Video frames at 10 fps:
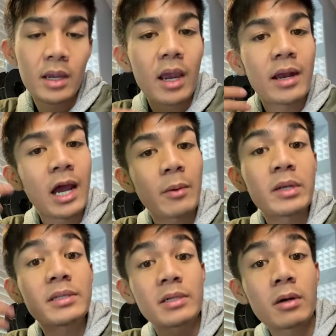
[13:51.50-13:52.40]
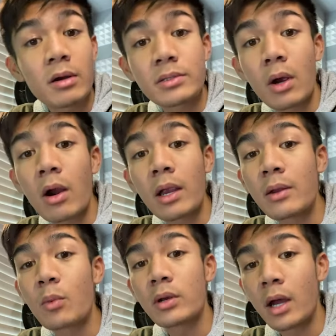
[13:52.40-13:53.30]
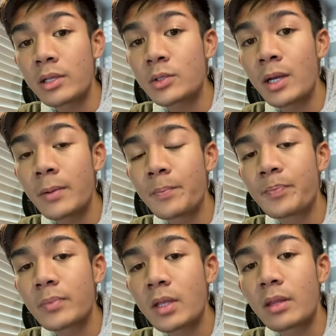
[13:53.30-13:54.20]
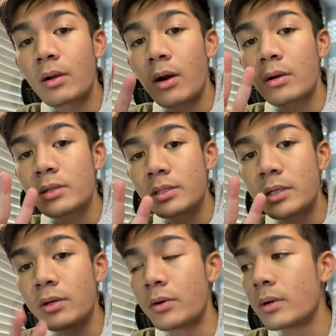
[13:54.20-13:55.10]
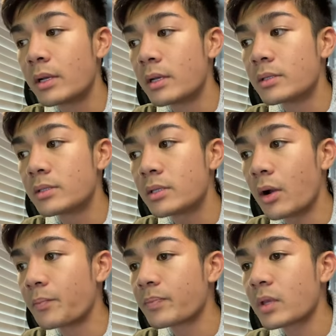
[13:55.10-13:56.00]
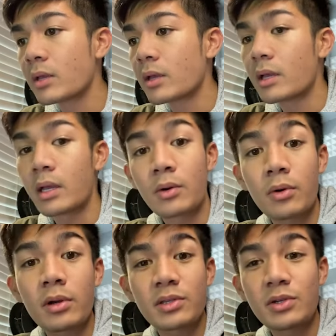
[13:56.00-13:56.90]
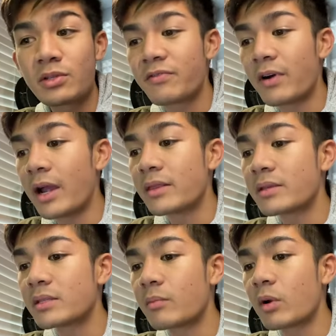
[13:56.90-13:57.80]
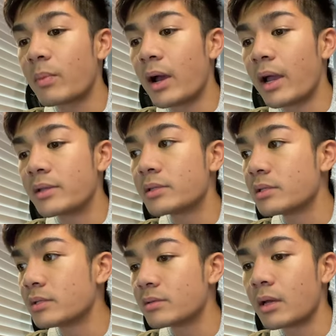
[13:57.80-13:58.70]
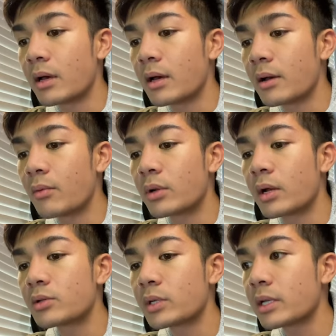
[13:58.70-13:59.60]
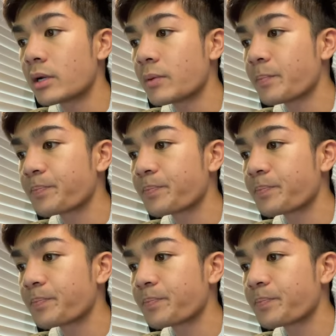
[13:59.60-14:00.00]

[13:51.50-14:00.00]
And how many zeros are in 100? There are 2. So in order to divide this number by 100 here,